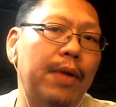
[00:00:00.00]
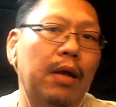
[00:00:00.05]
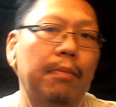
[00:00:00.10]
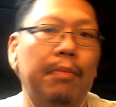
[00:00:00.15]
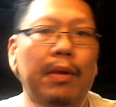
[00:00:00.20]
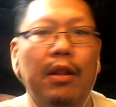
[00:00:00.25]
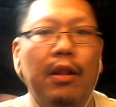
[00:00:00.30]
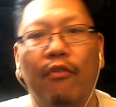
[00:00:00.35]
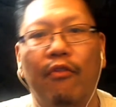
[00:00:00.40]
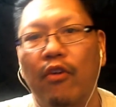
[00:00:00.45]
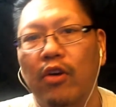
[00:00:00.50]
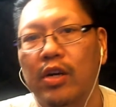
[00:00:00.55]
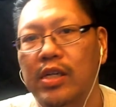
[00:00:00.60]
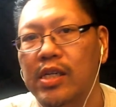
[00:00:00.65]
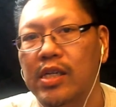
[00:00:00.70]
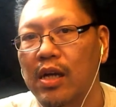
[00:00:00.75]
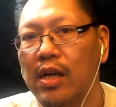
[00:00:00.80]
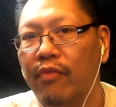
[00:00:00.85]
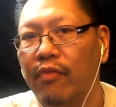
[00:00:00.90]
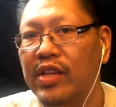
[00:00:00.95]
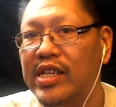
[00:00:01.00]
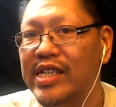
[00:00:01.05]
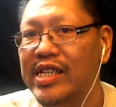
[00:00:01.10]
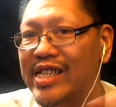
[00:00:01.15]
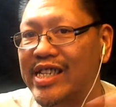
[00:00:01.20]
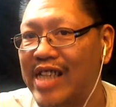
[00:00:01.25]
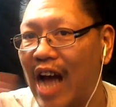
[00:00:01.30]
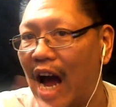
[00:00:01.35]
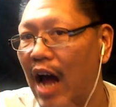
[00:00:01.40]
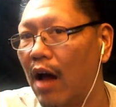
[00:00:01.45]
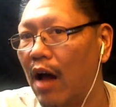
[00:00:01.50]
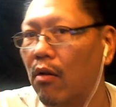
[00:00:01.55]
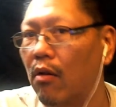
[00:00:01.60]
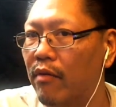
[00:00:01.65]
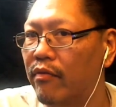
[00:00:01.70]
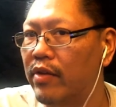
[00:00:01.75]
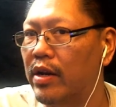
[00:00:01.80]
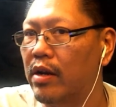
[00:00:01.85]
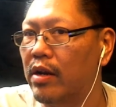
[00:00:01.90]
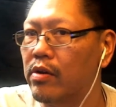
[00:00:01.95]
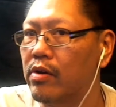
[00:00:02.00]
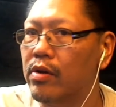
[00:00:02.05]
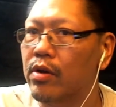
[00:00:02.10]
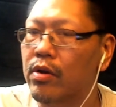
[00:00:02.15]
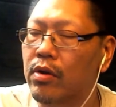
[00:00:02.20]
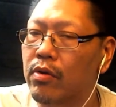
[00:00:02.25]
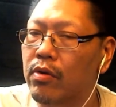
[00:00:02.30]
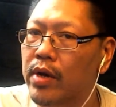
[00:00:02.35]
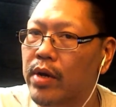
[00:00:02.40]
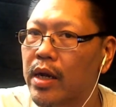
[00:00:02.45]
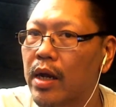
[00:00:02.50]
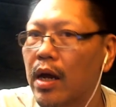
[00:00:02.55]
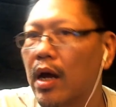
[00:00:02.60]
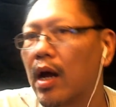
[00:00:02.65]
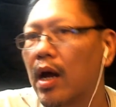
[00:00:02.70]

It could be the focus of the style of video you're doing.